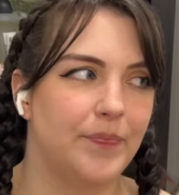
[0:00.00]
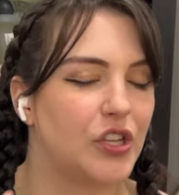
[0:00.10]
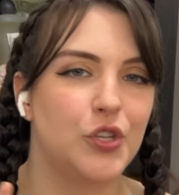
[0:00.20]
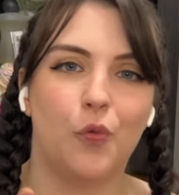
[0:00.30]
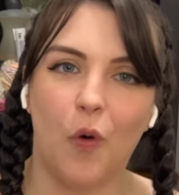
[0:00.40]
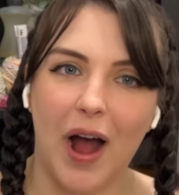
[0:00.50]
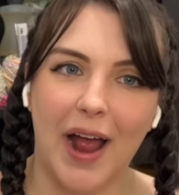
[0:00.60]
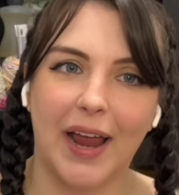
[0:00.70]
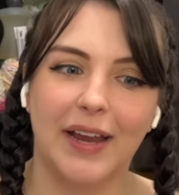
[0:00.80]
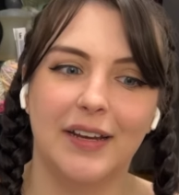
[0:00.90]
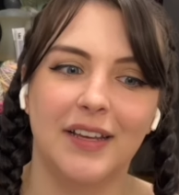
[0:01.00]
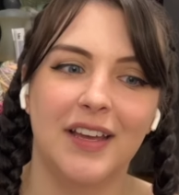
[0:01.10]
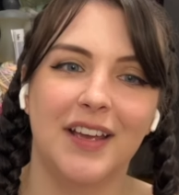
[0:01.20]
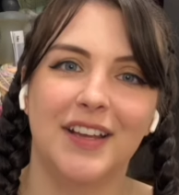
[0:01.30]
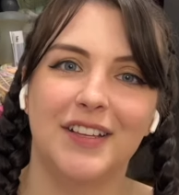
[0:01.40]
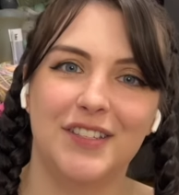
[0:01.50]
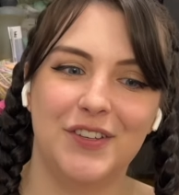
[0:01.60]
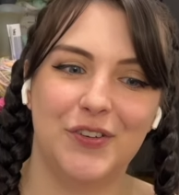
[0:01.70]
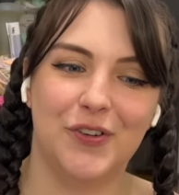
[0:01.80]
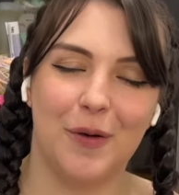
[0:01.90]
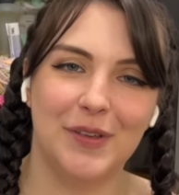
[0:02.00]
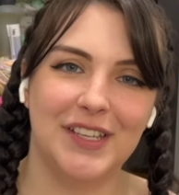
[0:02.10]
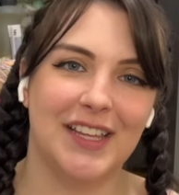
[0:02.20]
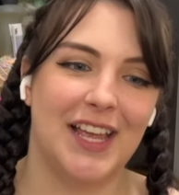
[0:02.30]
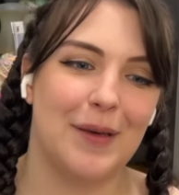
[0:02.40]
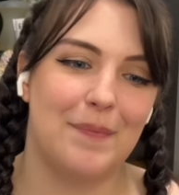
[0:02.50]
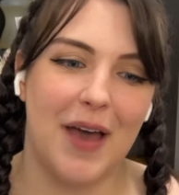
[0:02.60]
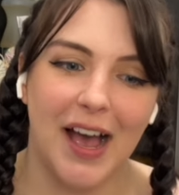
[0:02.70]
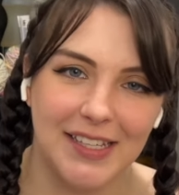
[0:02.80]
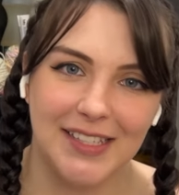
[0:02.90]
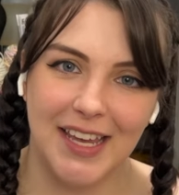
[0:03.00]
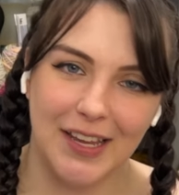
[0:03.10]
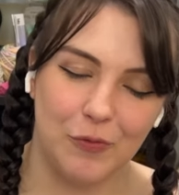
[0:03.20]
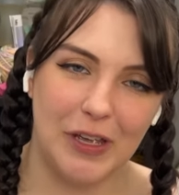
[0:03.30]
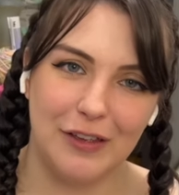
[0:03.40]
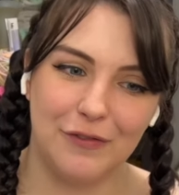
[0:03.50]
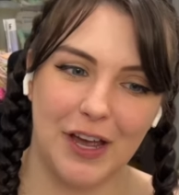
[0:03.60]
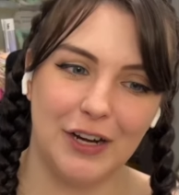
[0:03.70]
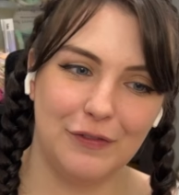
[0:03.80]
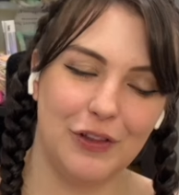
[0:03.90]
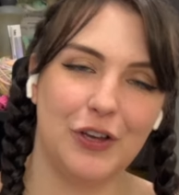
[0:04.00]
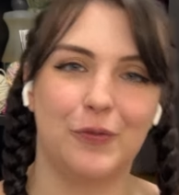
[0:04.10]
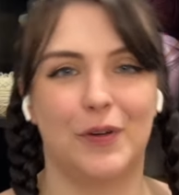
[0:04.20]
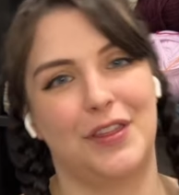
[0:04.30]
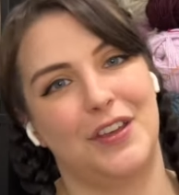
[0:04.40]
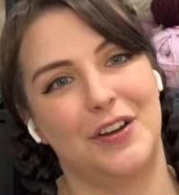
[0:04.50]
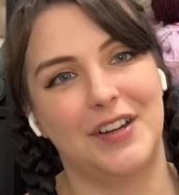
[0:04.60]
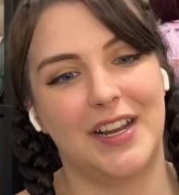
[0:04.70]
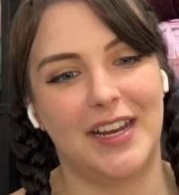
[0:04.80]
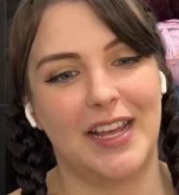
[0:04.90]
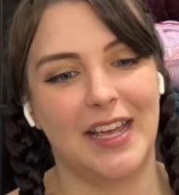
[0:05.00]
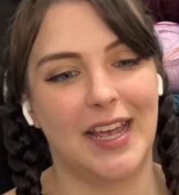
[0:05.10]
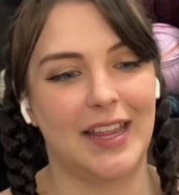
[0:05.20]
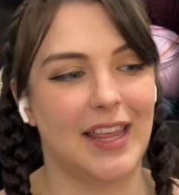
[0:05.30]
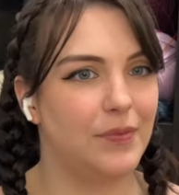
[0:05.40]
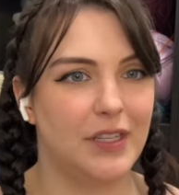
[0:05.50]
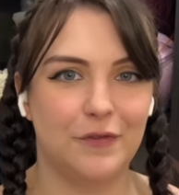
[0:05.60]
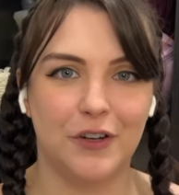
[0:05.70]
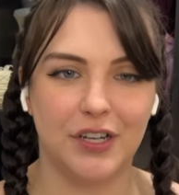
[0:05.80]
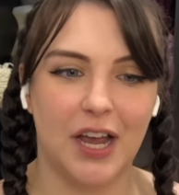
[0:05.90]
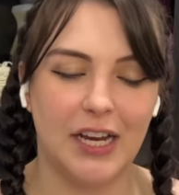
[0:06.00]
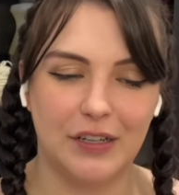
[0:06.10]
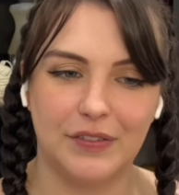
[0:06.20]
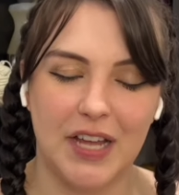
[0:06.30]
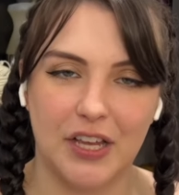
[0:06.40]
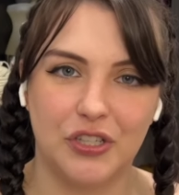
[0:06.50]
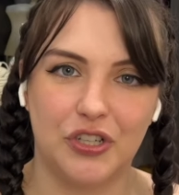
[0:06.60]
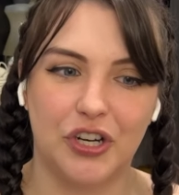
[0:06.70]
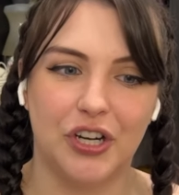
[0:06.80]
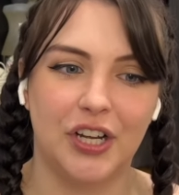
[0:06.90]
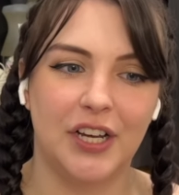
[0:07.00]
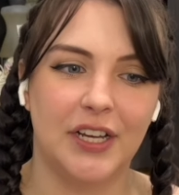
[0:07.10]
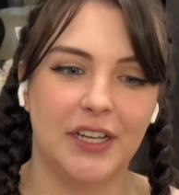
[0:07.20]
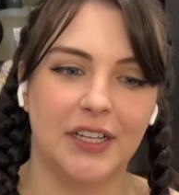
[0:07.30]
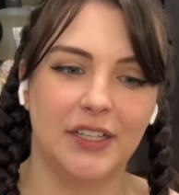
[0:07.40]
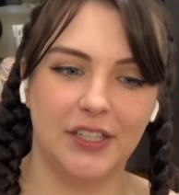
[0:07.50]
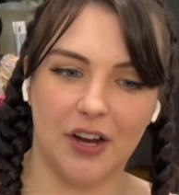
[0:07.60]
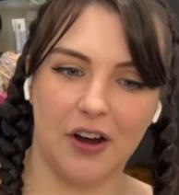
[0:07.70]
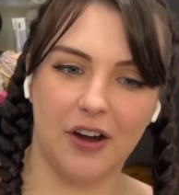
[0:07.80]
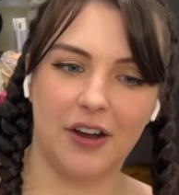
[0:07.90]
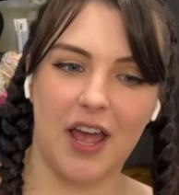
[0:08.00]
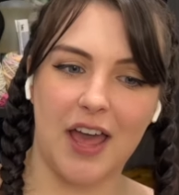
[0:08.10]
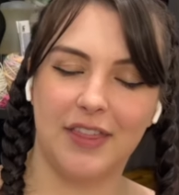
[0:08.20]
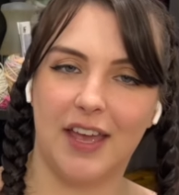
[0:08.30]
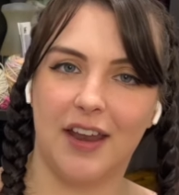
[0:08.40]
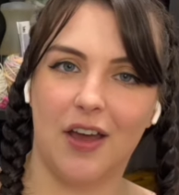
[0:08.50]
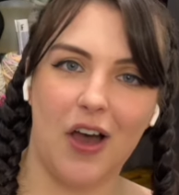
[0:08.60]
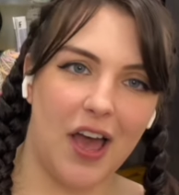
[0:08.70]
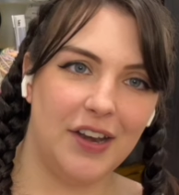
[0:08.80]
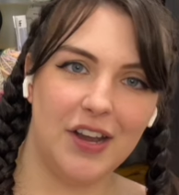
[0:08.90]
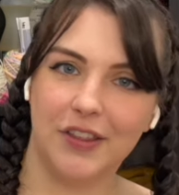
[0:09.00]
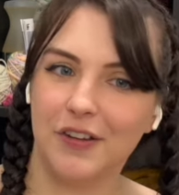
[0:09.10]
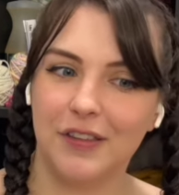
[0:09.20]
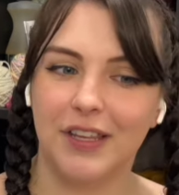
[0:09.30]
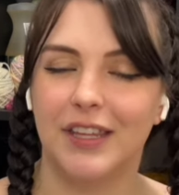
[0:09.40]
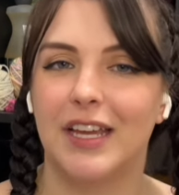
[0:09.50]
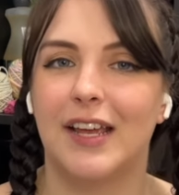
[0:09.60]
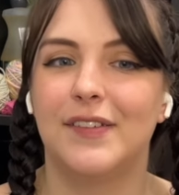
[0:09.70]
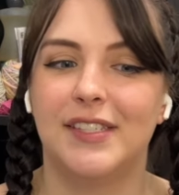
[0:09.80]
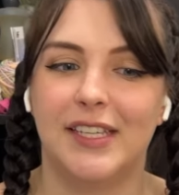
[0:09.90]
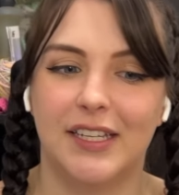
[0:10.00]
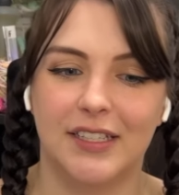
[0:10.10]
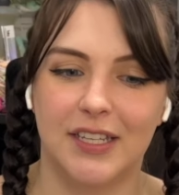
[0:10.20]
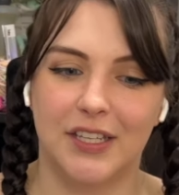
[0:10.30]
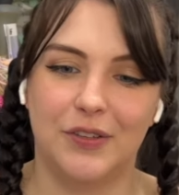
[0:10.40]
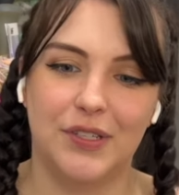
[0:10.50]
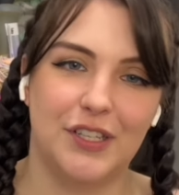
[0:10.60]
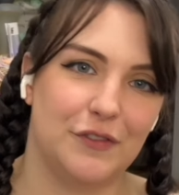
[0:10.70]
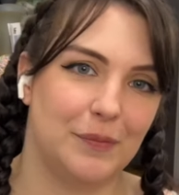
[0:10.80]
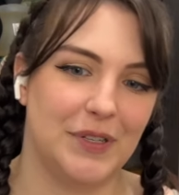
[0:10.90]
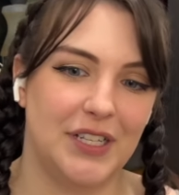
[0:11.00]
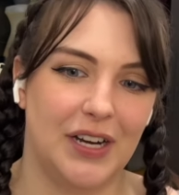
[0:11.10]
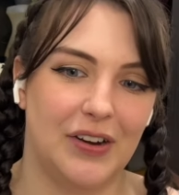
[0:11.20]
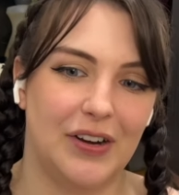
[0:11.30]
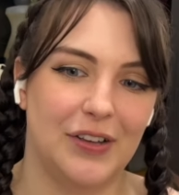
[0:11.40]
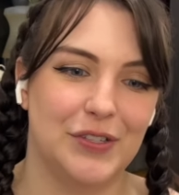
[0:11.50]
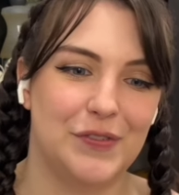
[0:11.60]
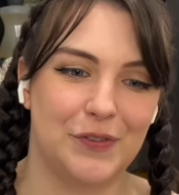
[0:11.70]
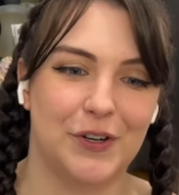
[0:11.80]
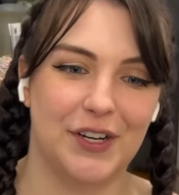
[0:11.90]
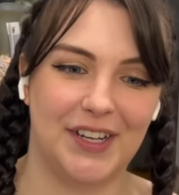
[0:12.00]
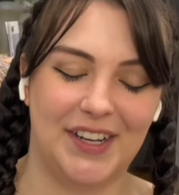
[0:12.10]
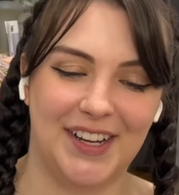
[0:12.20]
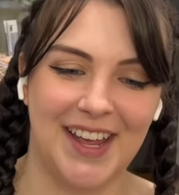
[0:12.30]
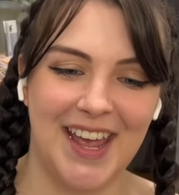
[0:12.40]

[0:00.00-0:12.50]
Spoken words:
twine to almost get like a basket weave kind of look with their knitting, and like different kind of textured yarn. And then another thing that I've seen to use different materials for knitting